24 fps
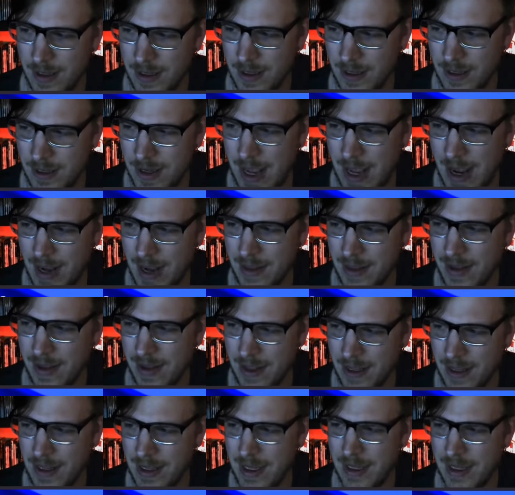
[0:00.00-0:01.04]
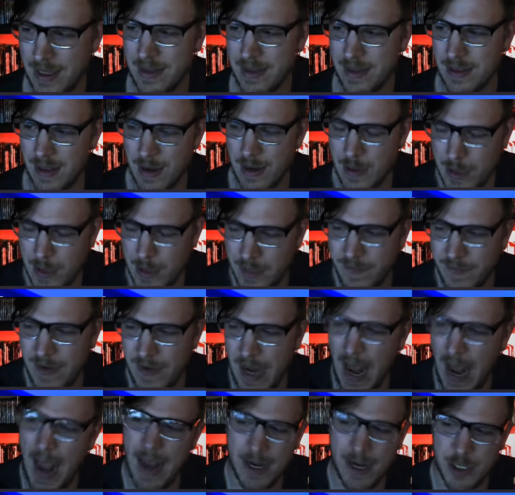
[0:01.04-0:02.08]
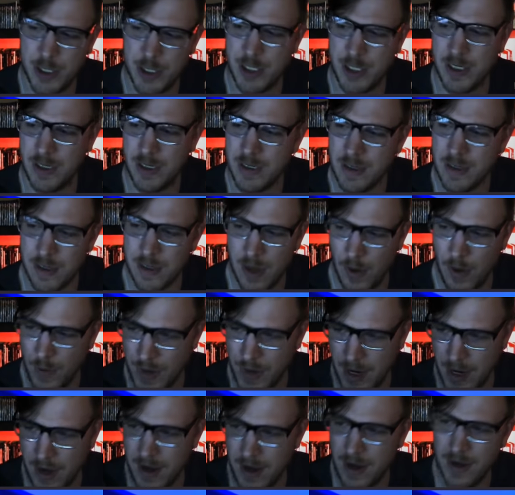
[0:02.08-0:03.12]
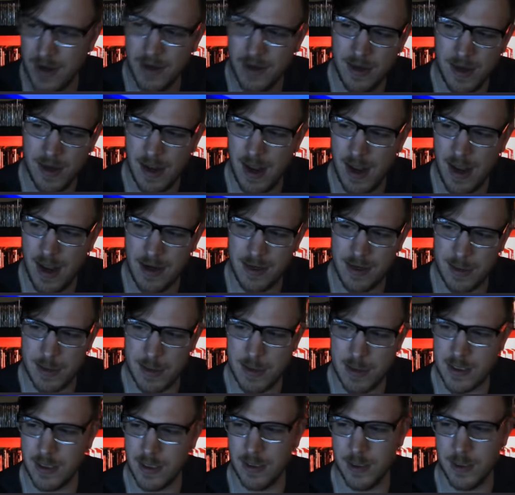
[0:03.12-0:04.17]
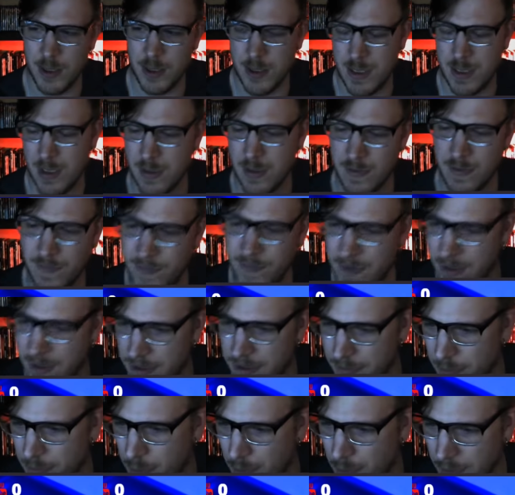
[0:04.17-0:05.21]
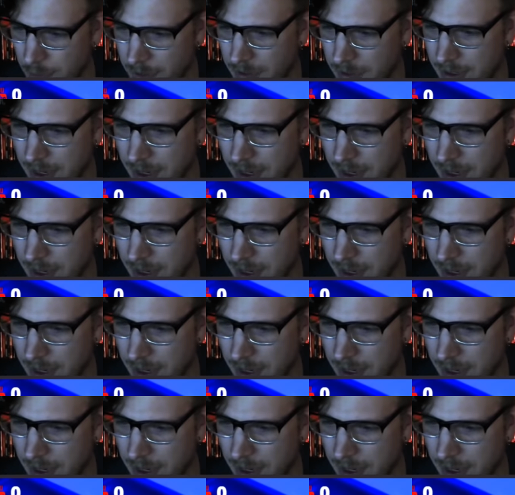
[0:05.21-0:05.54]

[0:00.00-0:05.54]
you can't like there's even action going on and it still just doesn't feel important